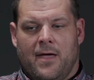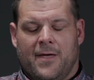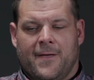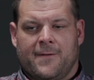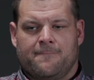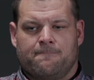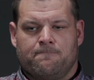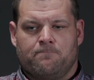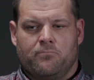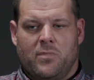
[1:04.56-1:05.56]
and
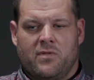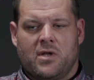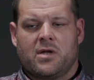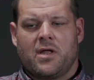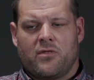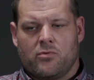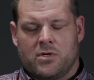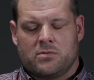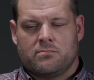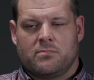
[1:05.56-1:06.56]
then another
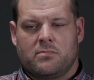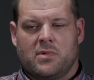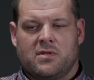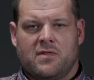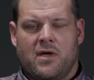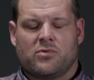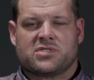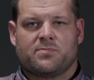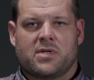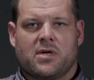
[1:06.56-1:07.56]
one, and then they
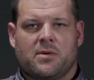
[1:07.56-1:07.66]
would split